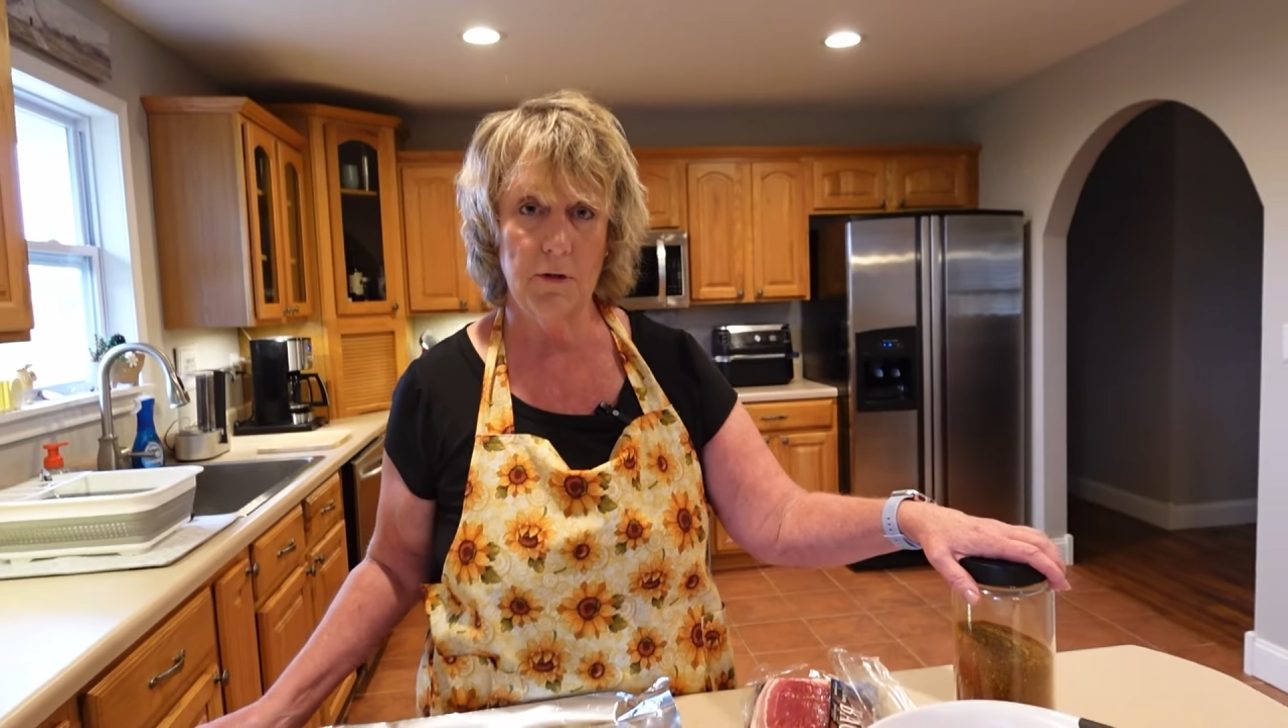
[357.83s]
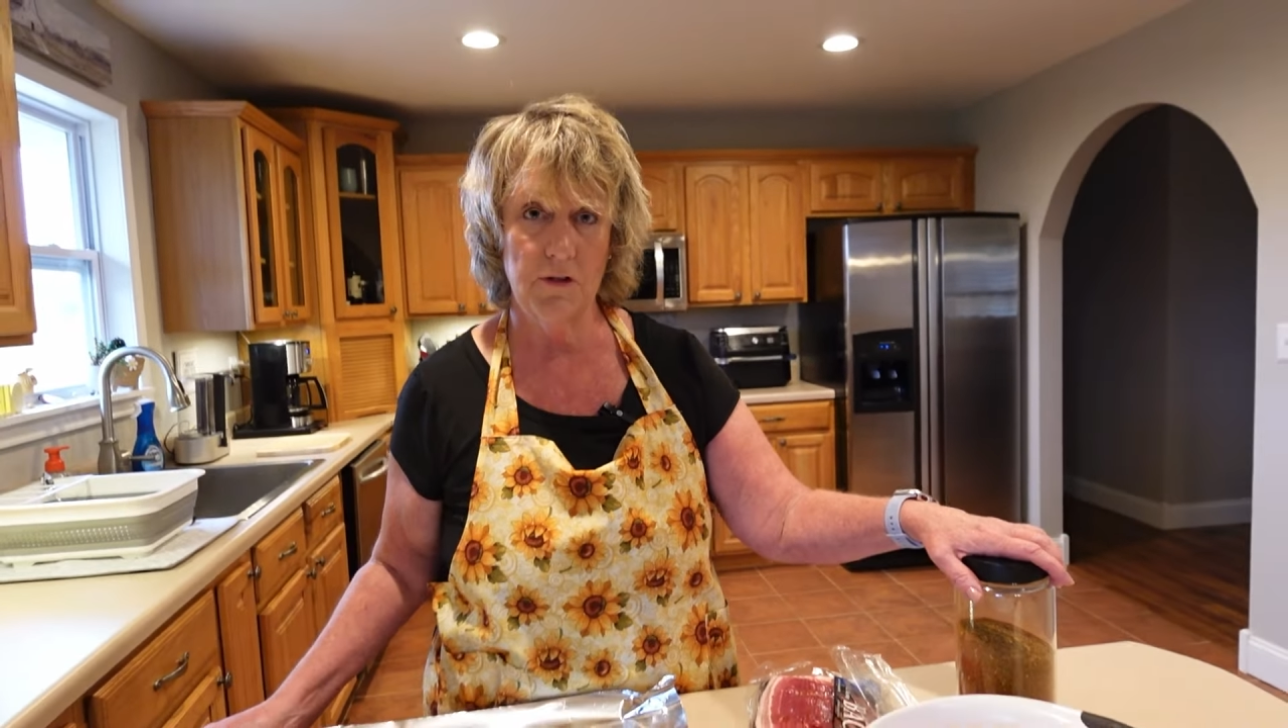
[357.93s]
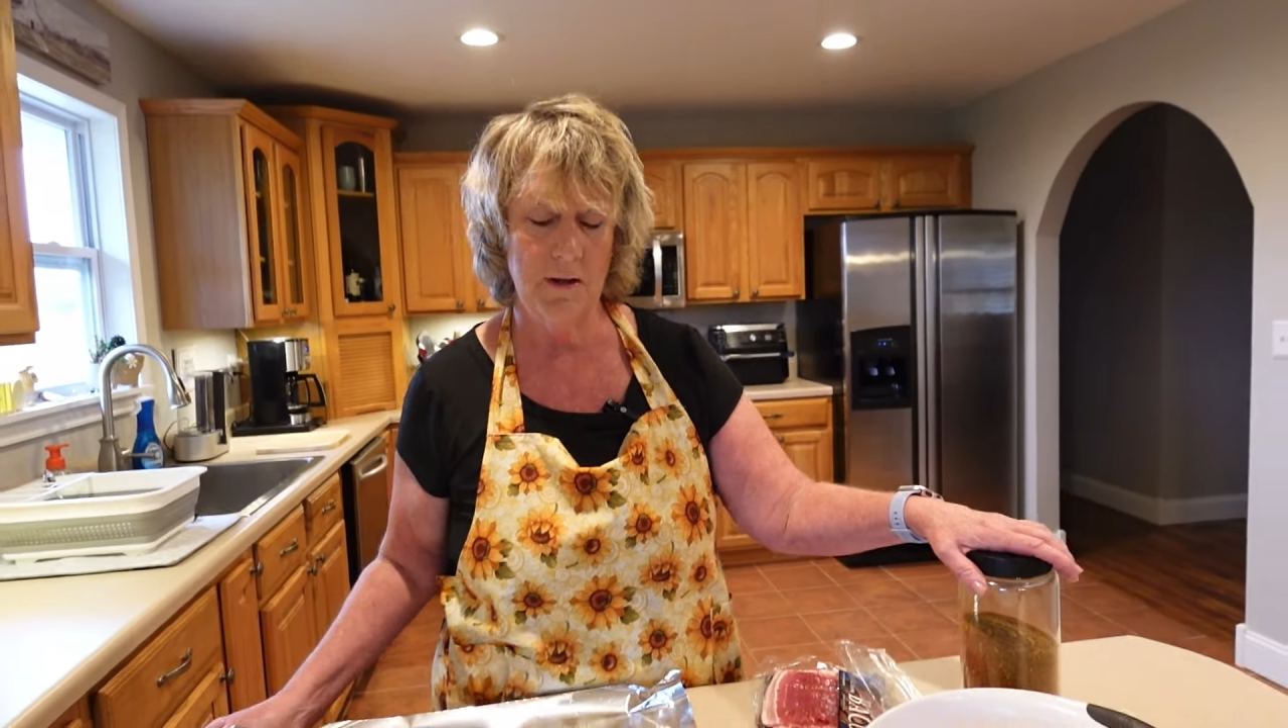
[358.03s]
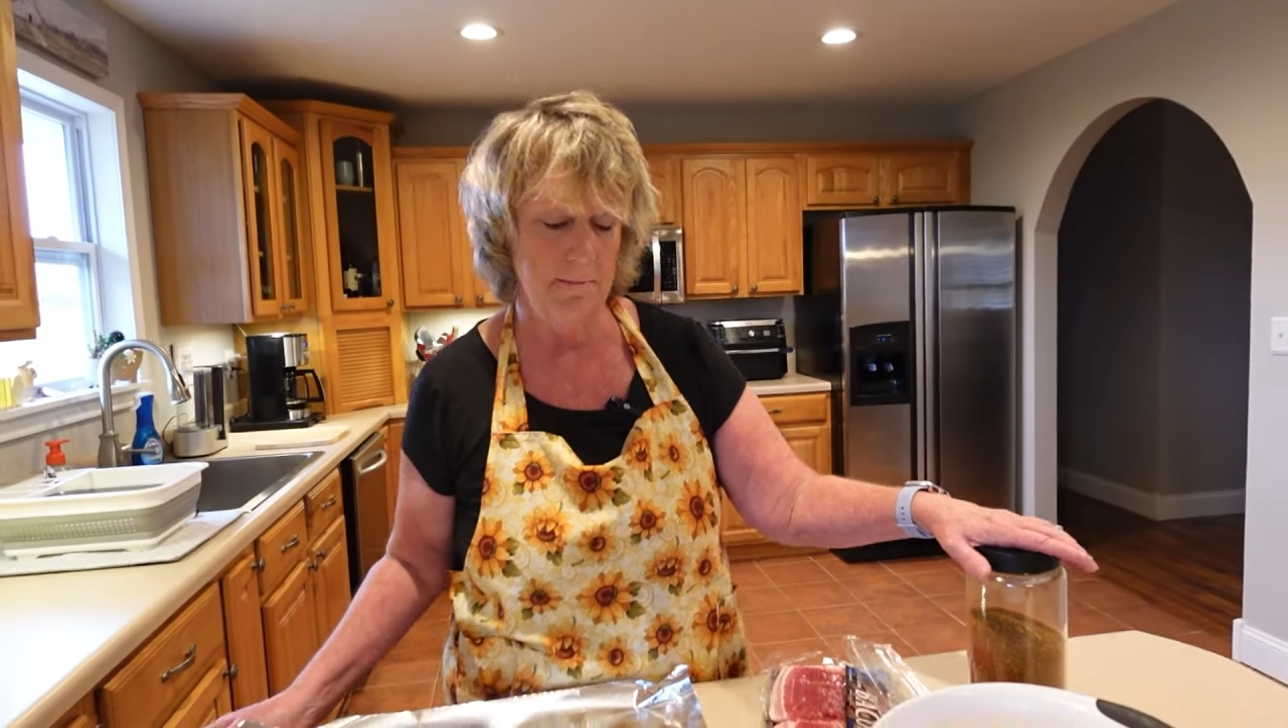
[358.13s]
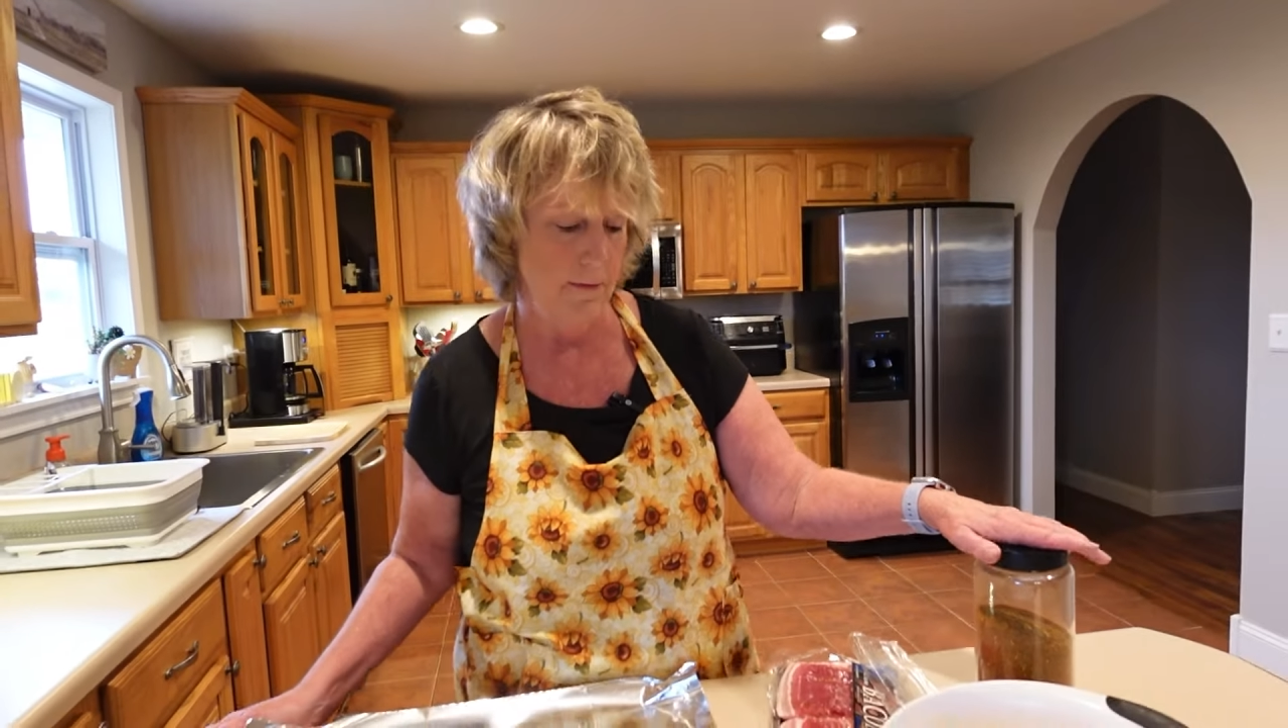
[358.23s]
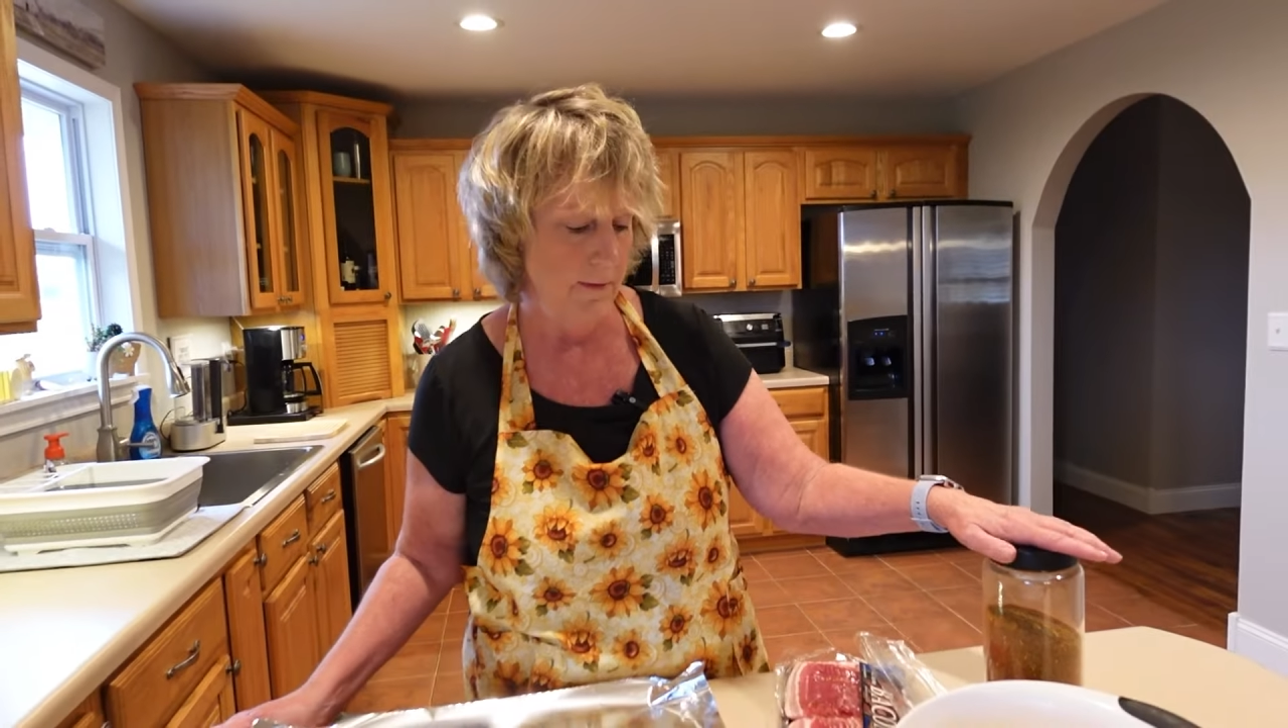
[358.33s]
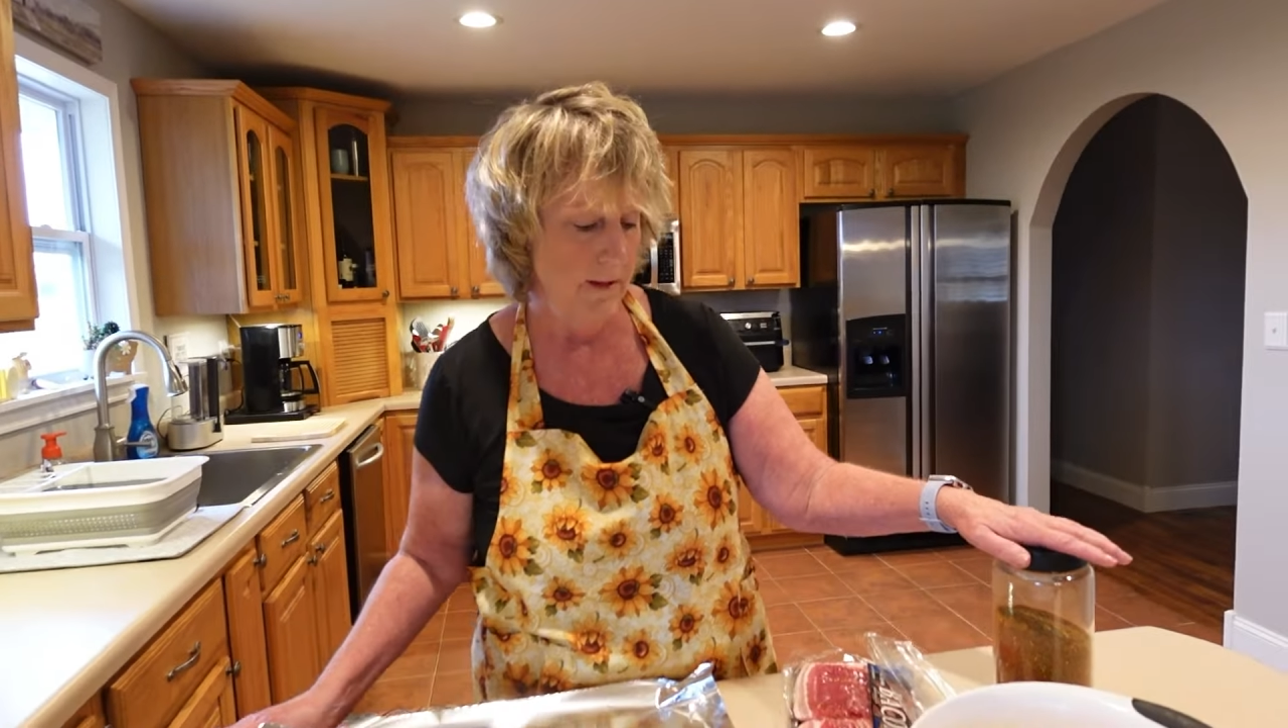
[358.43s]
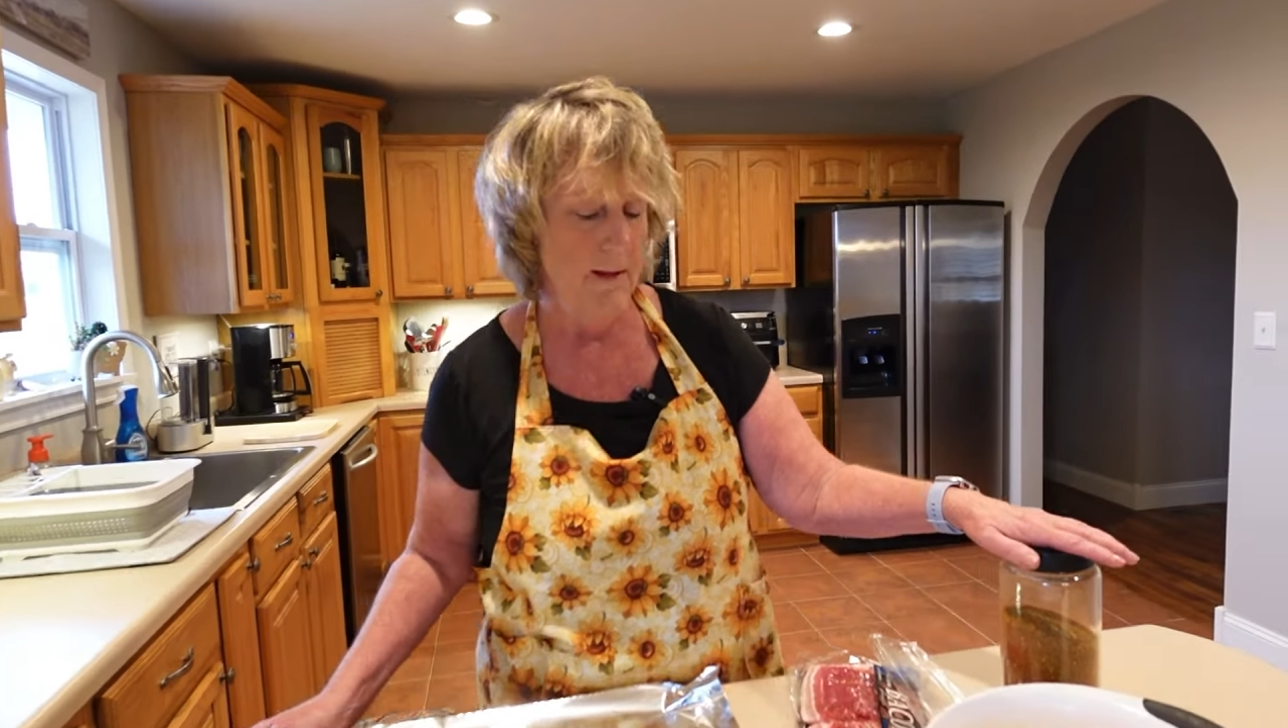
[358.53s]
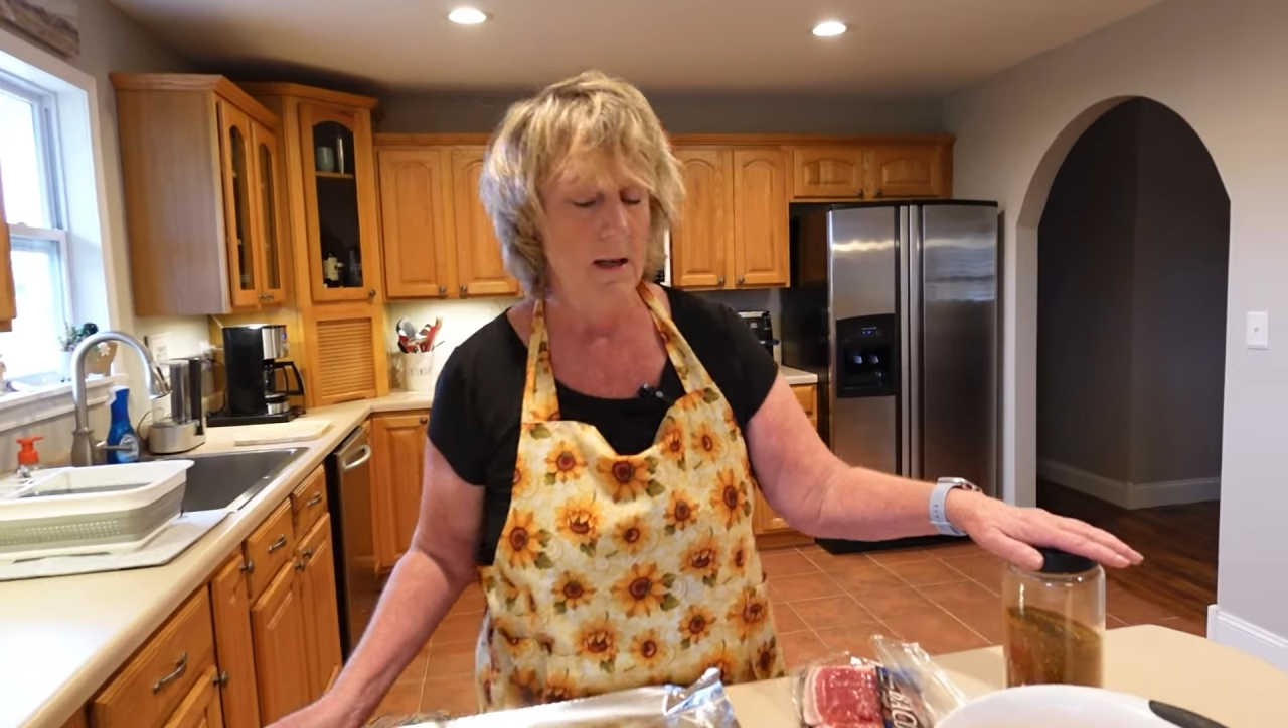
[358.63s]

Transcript: simple.